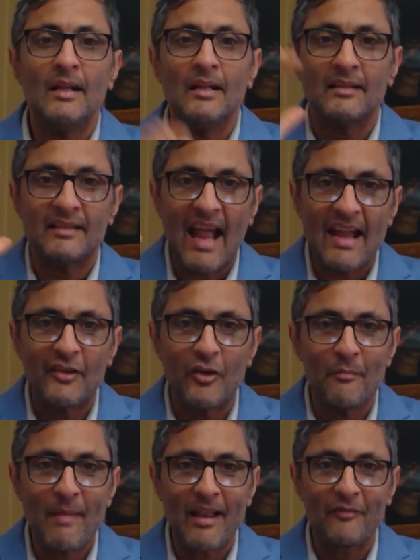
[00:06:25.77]
Thank you,
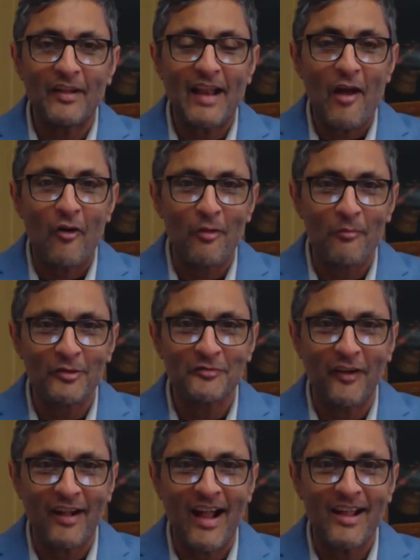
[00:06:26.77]
Melvin. I almost
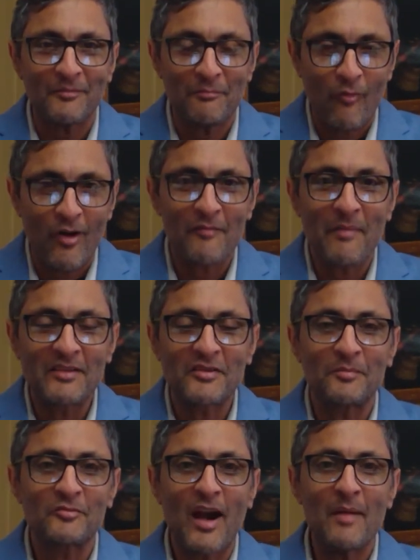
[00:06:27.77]
forgot, one of my
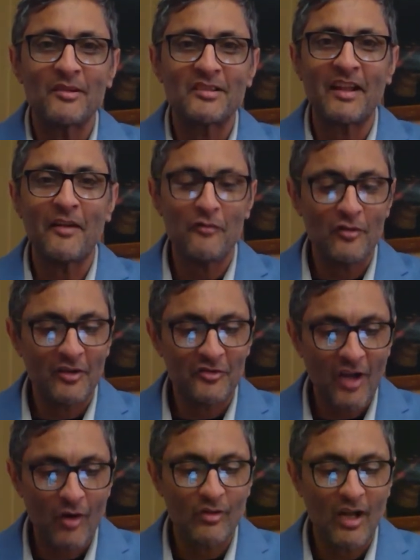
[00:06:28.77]
subscribers, to give you the
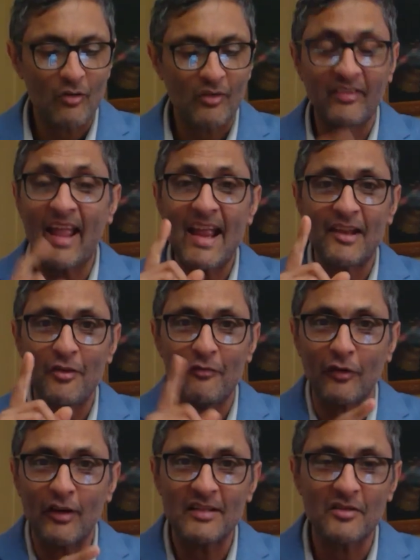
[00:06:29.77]
shout out. Thank you for
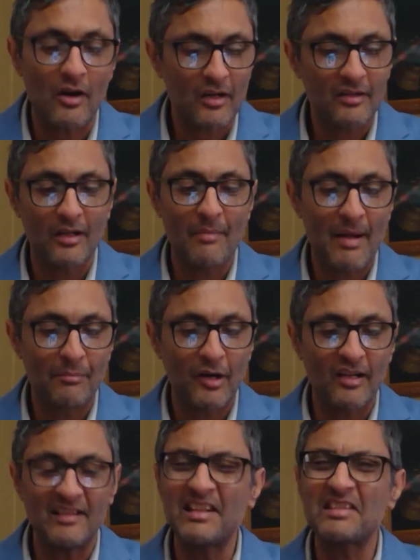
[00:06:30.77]
this article, my brother.
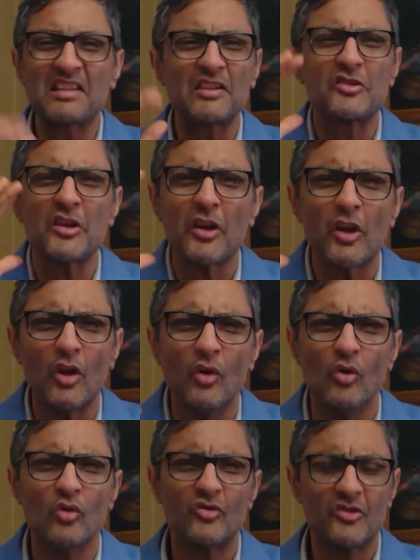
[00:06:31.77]
This is
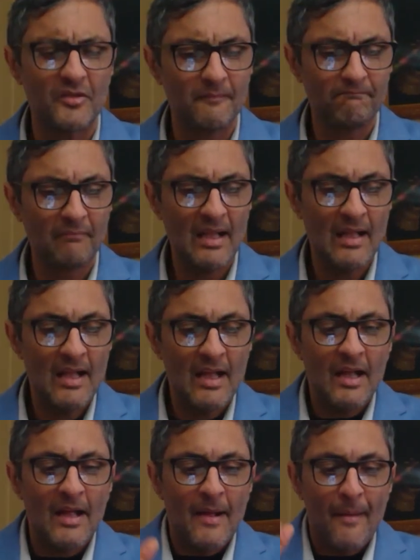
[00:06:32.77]
huge.
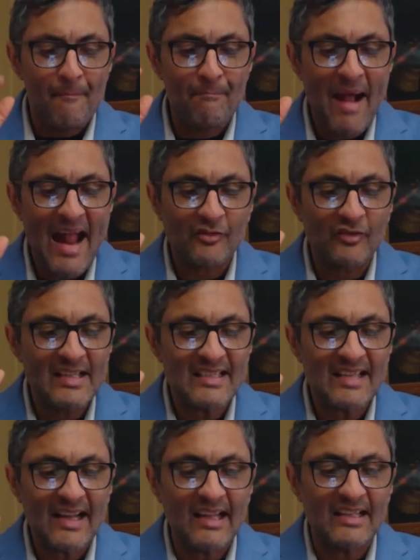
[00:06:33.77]
Battery
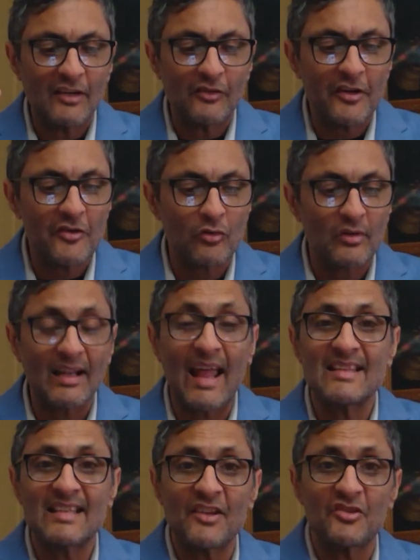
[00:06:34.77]
secondary
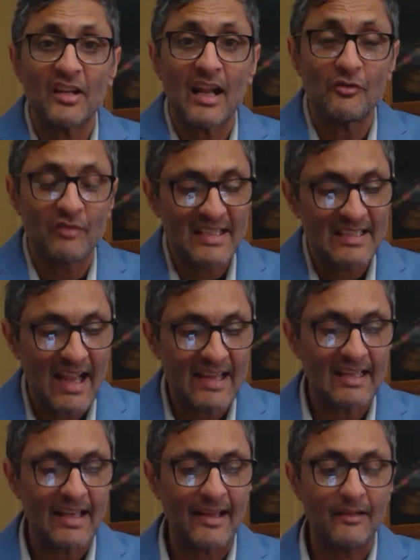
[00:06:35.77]
utilization and
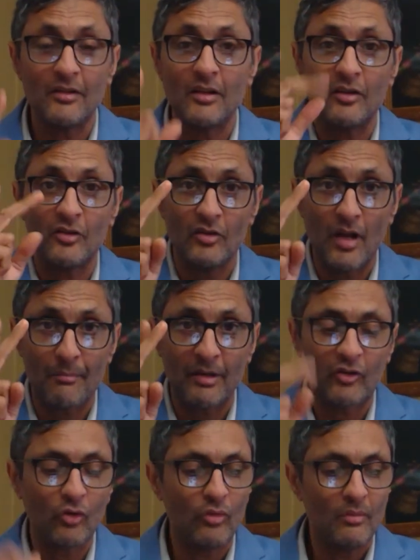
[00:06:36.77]
recycling. Number
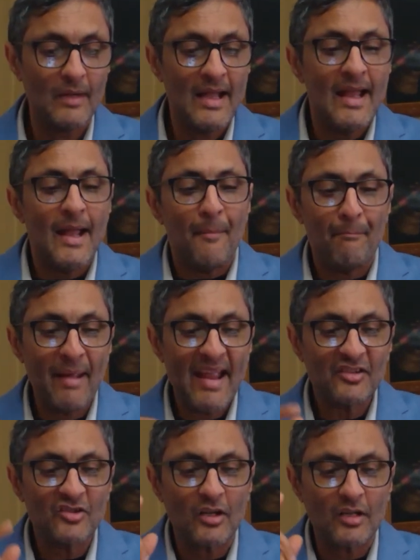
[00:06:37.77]
2.
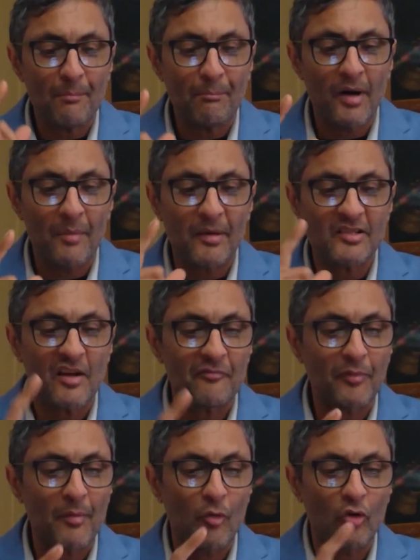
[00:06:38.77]
Based on the purpose of
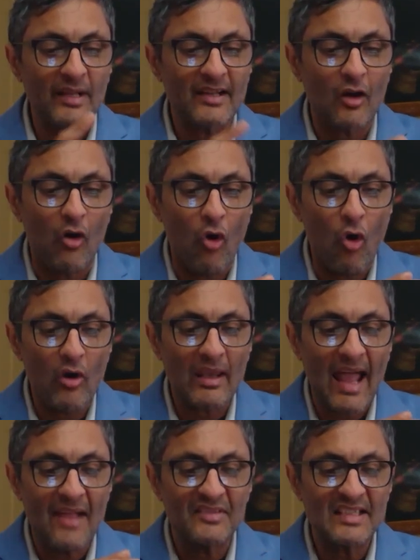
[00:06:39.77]
promoting the whole
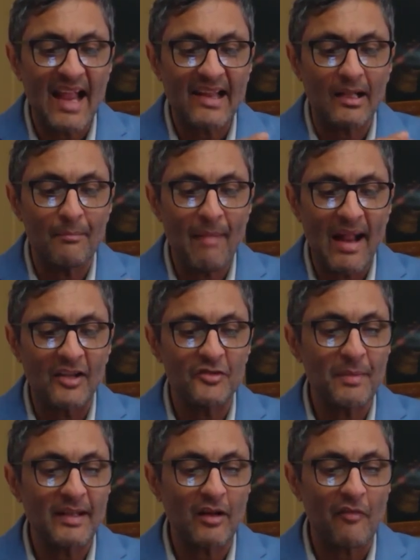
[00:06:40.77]
life cycle
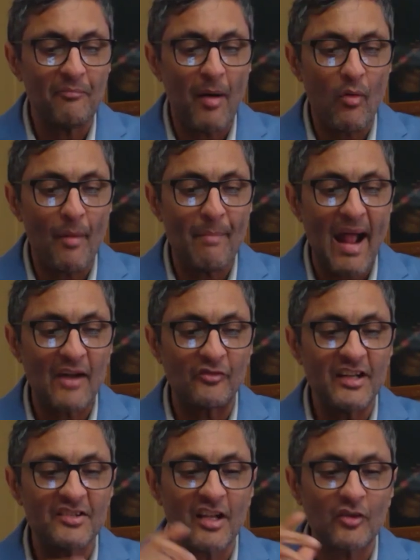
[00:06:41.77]
management of power
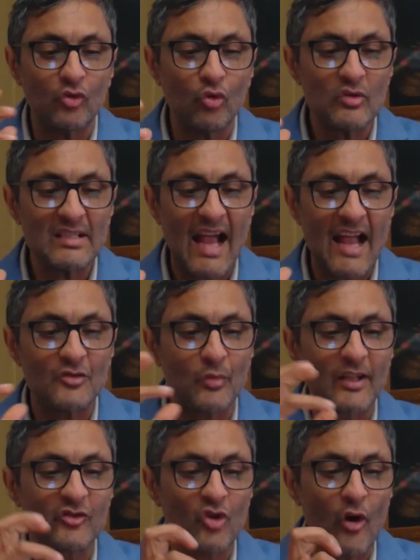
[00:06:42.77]
batteries, the two sides will
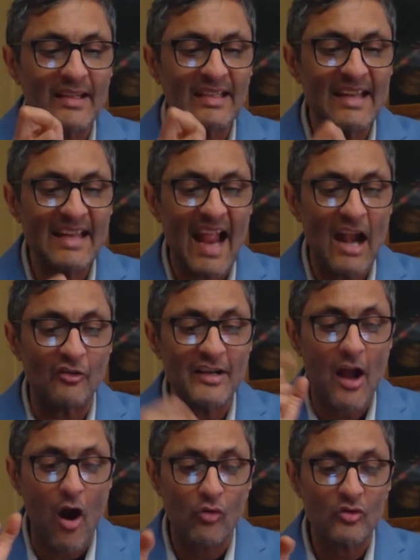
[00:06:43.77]
jointly carry
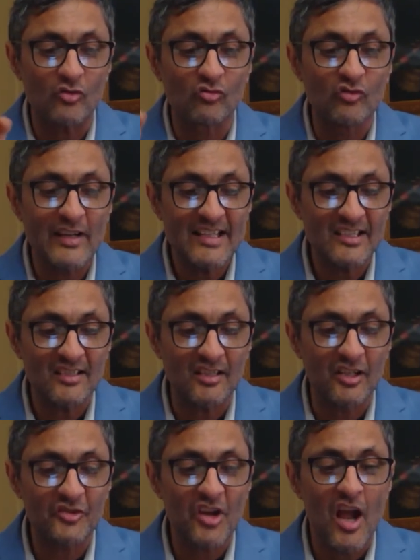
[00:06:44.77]
out
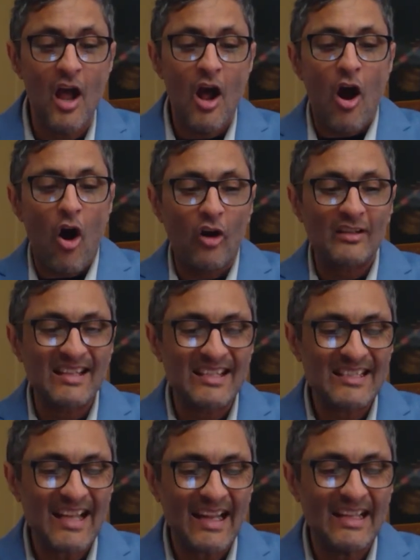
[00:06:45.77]
research on the
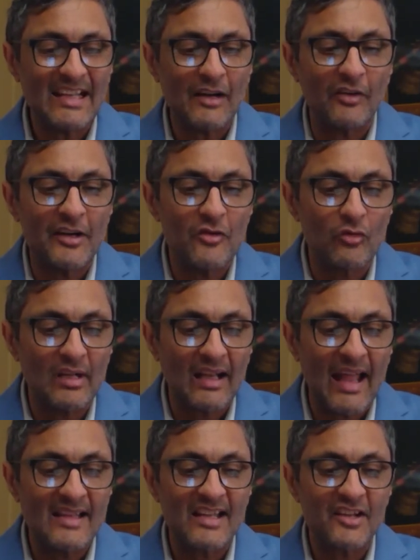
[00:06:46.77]
secondary
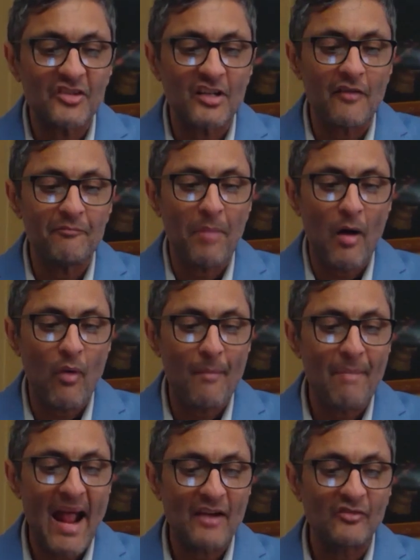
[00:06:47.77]
utilization of power
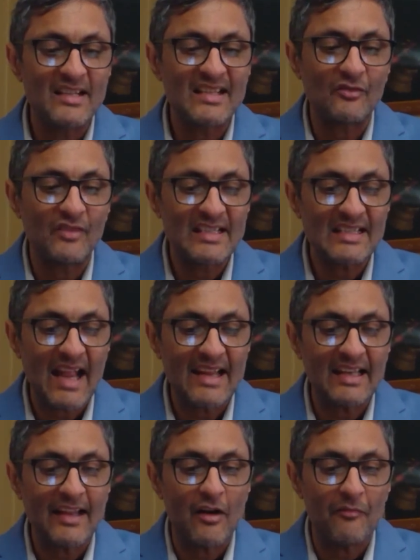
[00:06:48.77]
batteries and
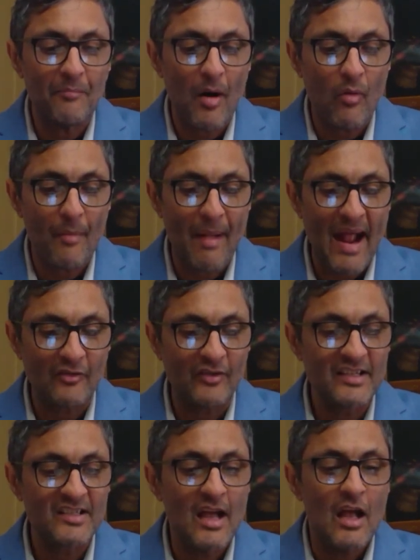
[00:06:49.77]
recycling of power
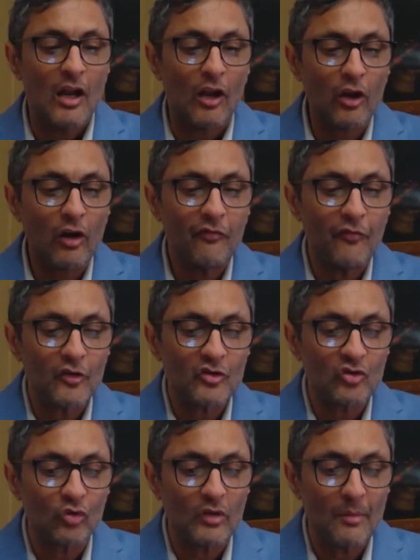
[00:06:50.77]
batteries, look for
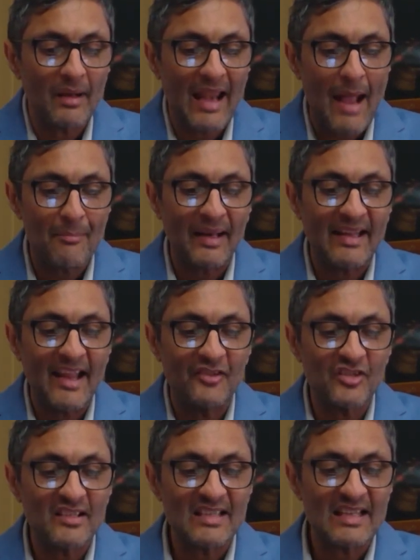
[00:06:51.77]
suitable
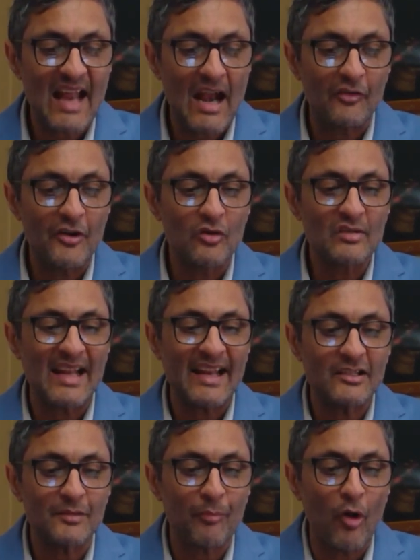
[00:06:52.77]
application scenarios, and
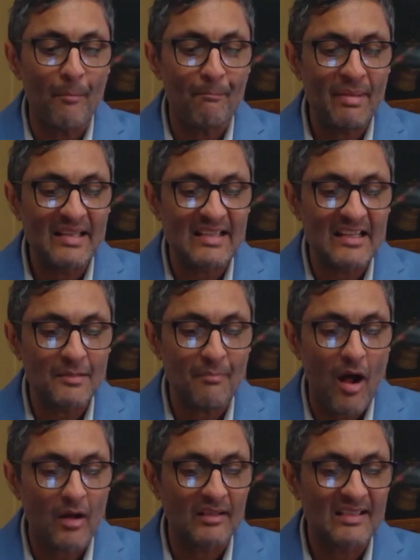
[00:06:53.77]
explore business
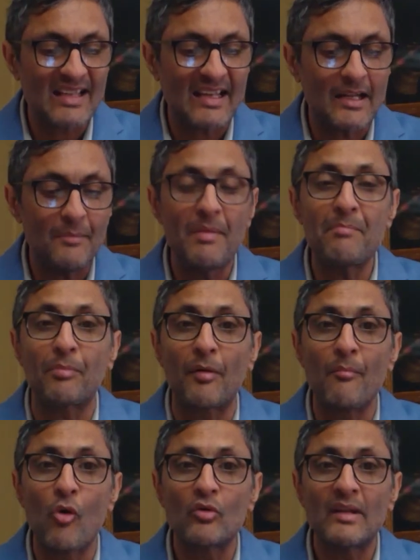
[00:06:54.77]
models that can be
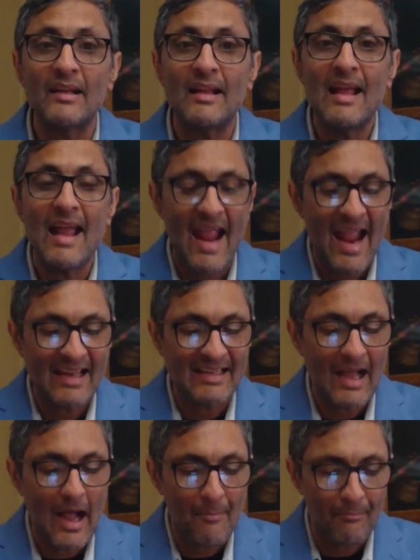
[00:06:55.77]
promoted and
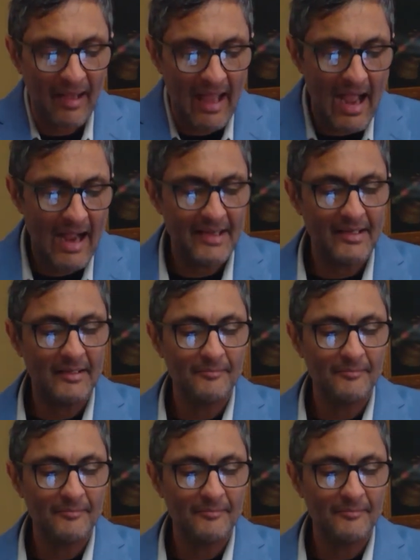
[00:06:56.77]
applied.